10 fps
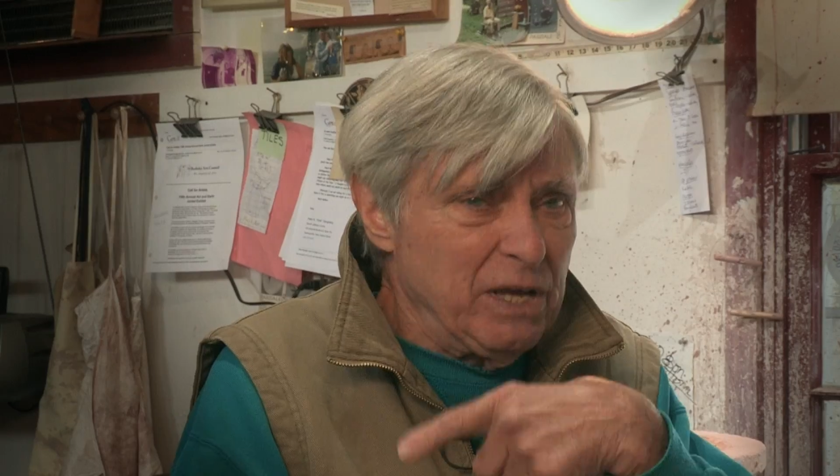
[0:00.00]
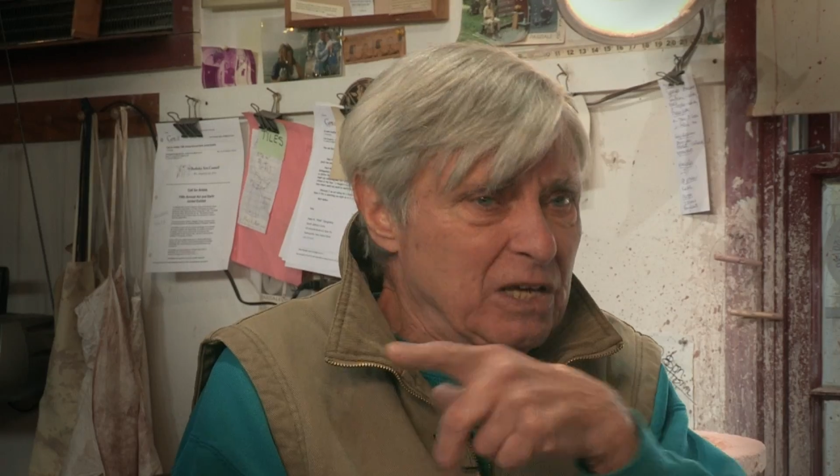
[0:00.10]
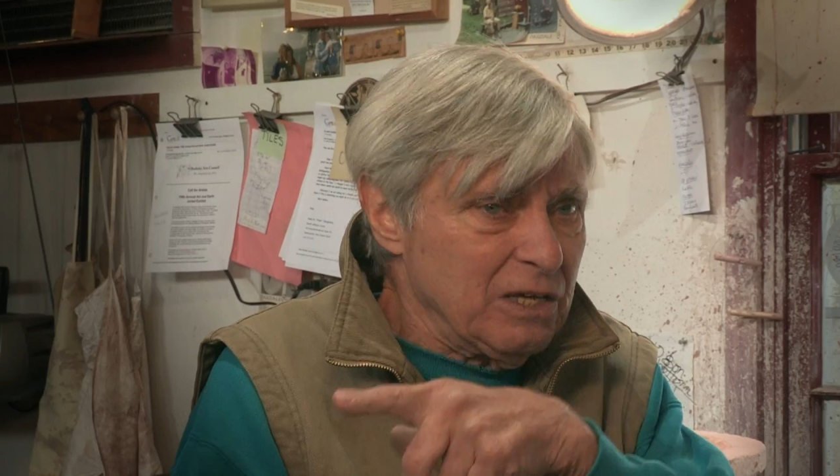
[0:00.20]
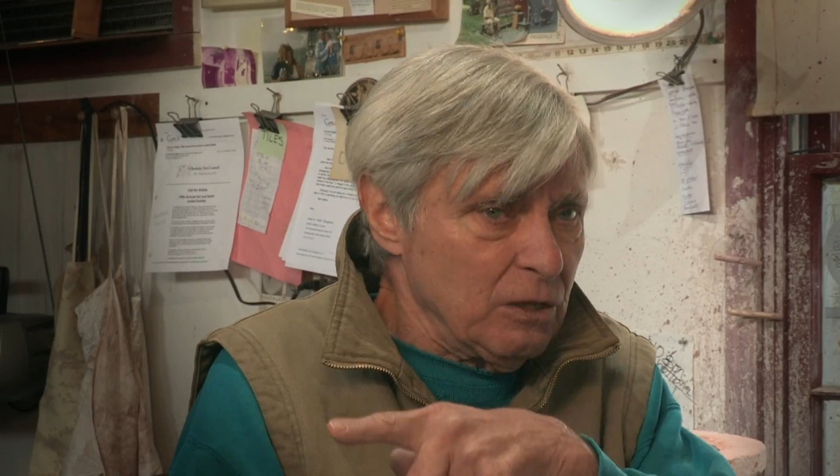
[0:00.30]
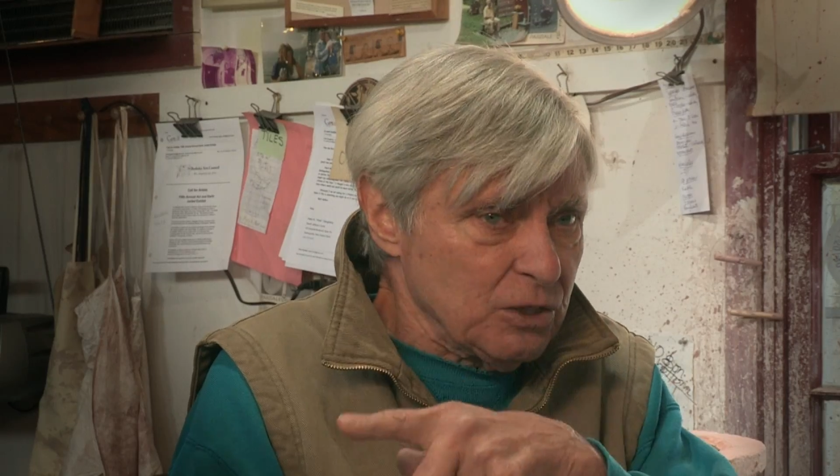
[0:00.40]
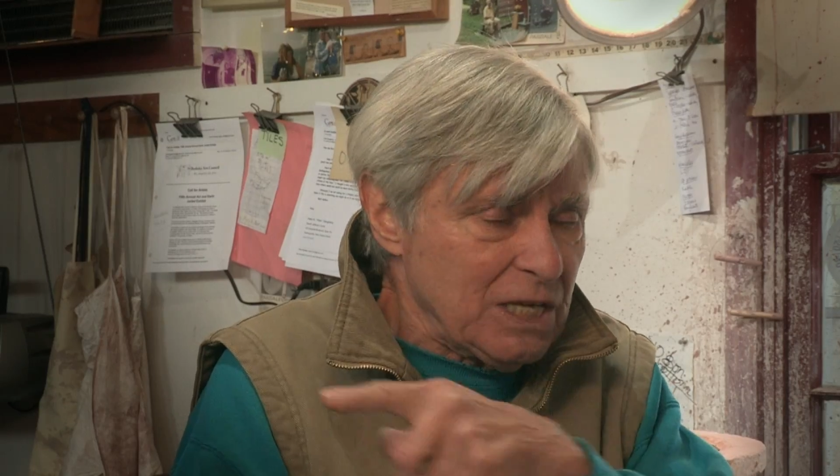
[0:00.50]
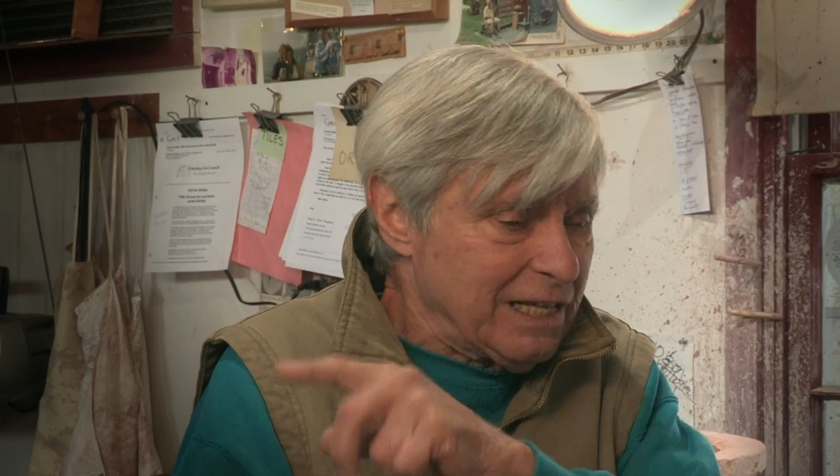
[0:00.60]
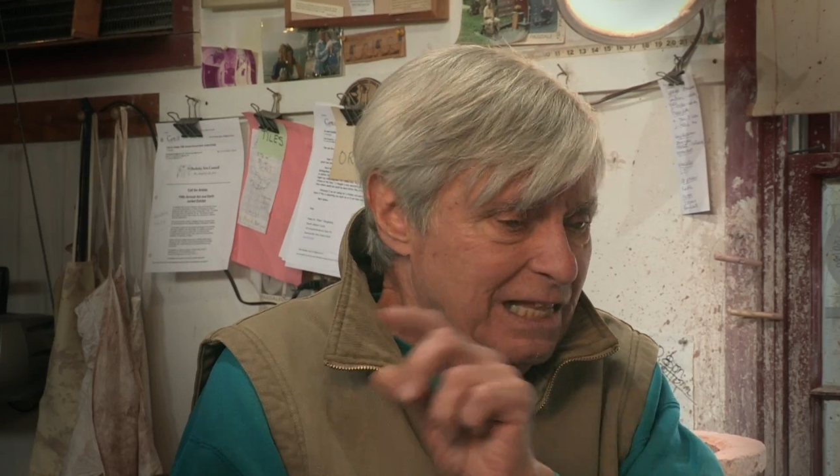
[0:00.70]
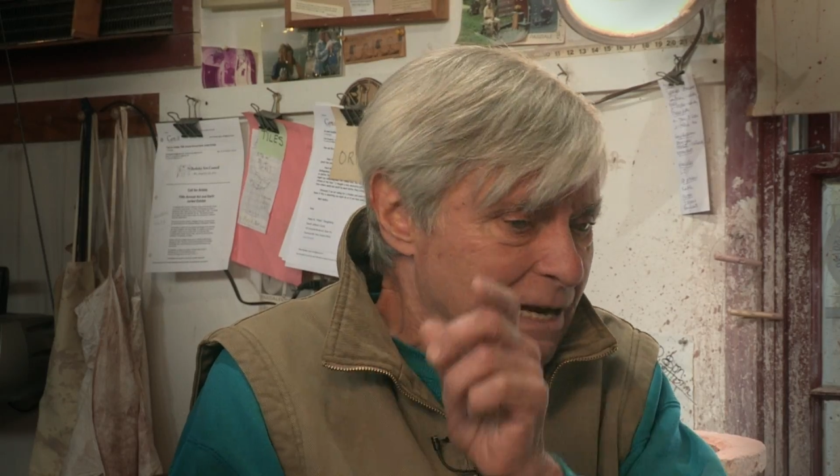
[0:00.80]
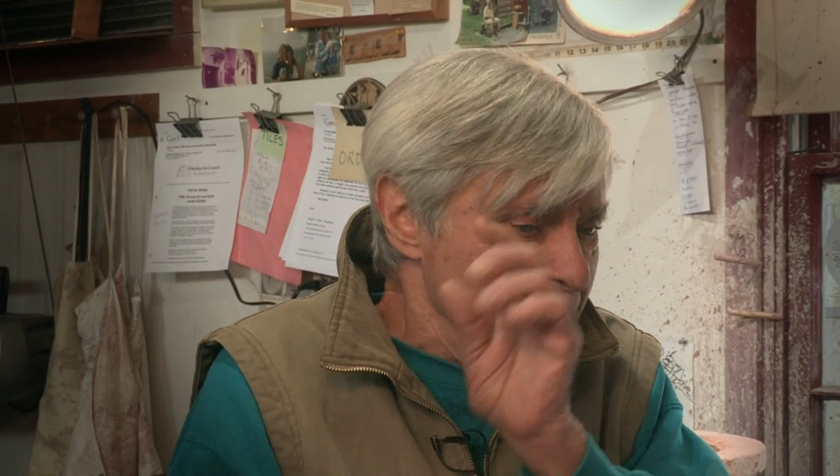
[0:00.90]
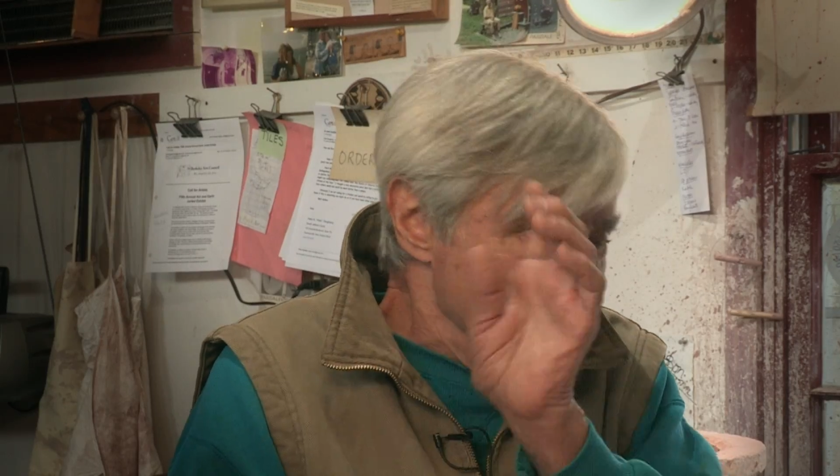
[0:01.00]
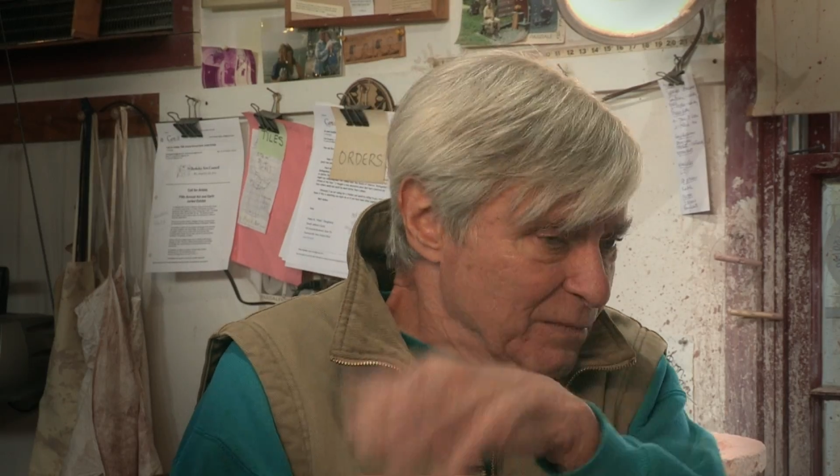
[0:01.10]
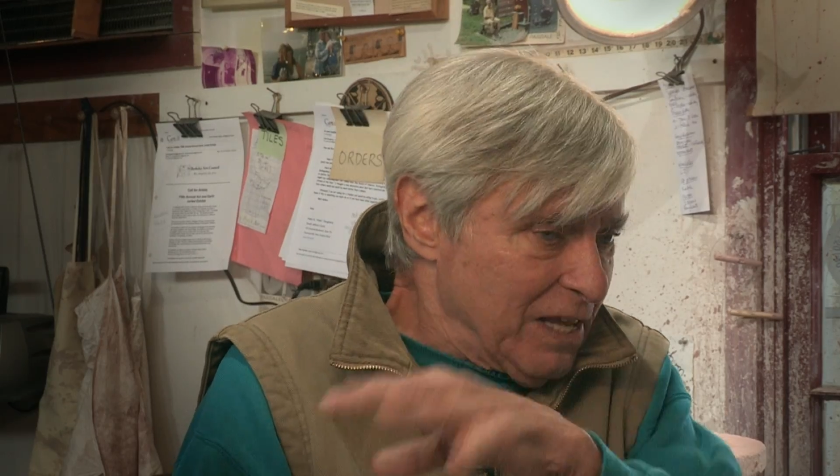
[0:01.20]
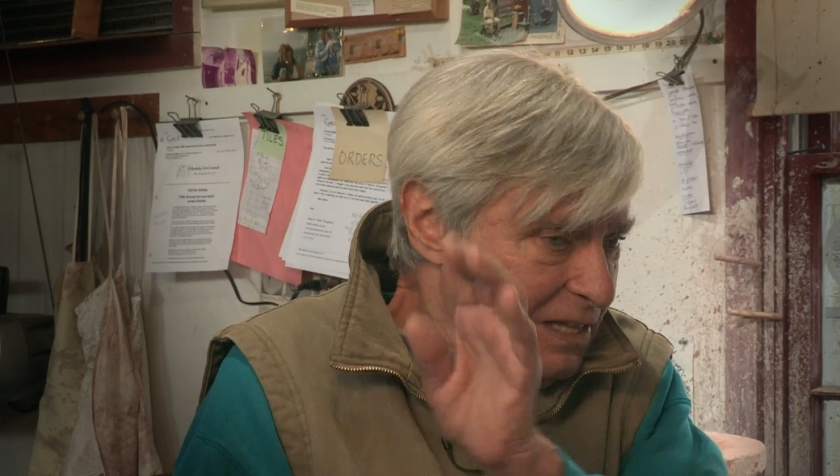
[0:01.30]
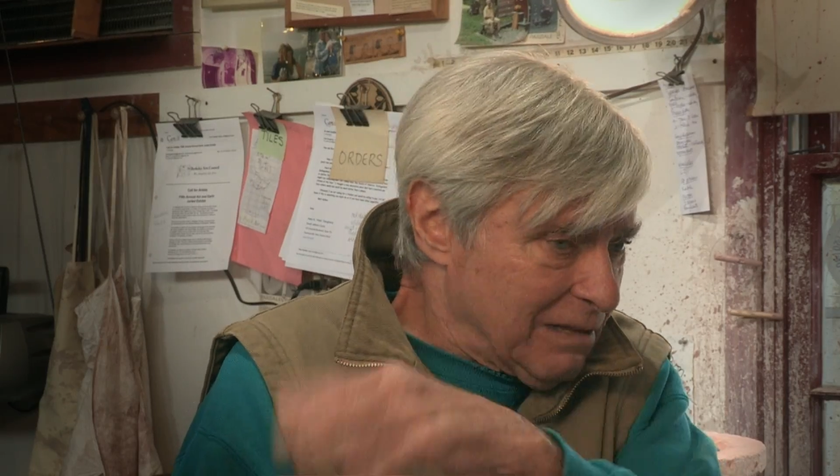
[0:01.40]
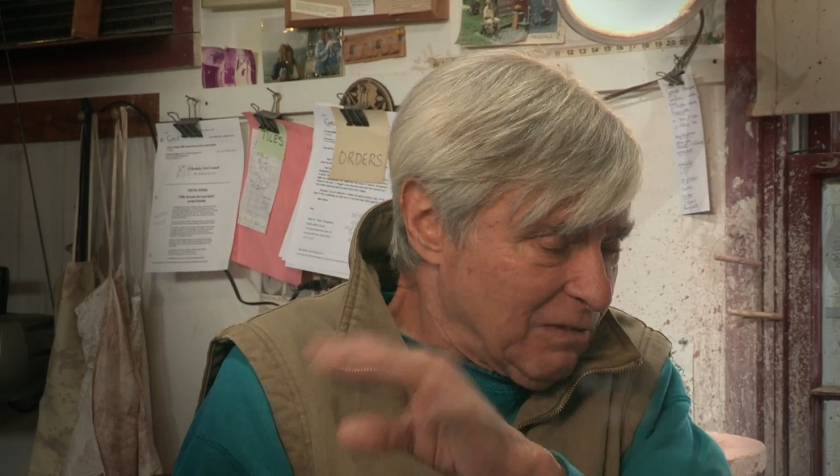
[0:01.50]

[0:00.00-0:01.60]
big kilns like that